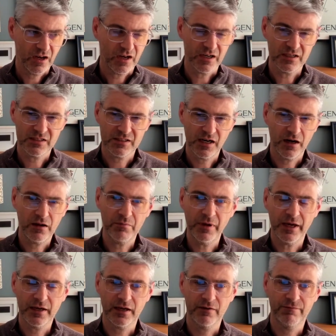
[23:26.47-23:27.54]
I started
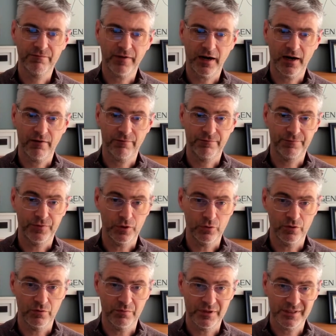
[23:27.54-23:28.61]
making far
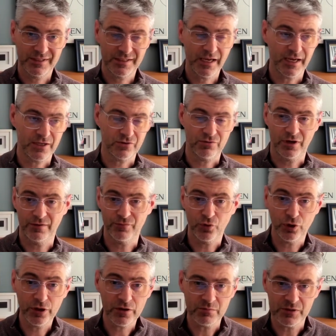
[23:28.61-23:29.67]
fewer mistakes, or I
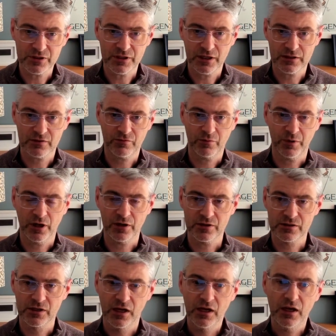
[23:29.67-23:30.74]
avoided mistakes if I'm
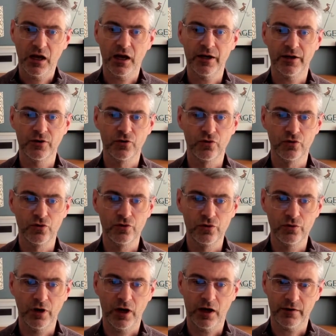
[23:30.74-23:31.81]
honest, and I
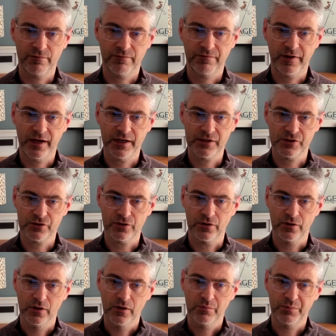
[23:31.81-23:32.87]
grew a lot
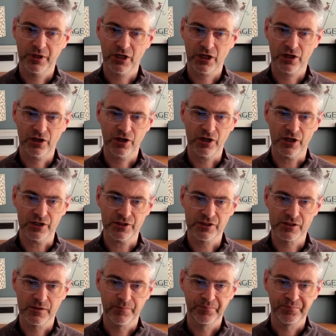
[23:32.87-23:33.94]
faster
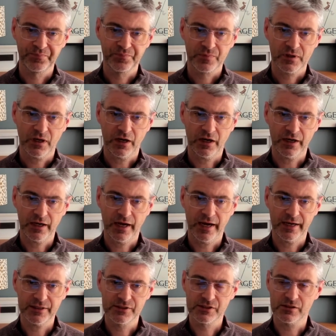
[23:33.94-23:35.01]
because I
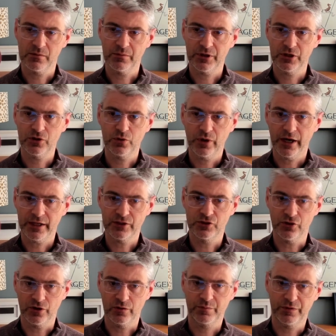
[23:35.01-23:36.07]
had somebody who had
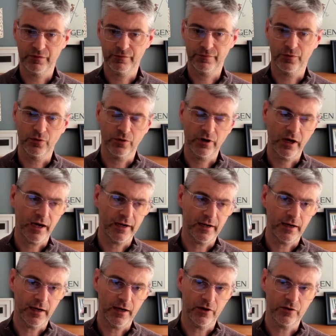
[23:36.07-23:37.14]
done it before and
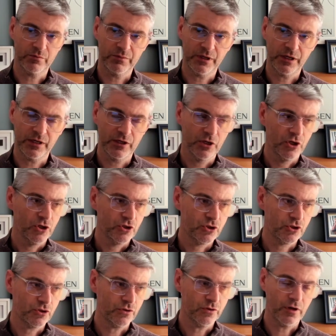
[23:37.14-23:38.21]
allowed me
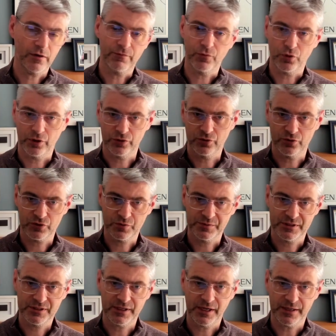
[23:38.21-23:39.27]
to avoid those
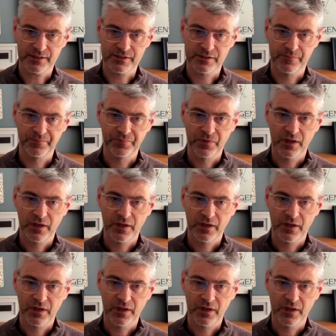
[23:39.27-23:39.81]
mistakes.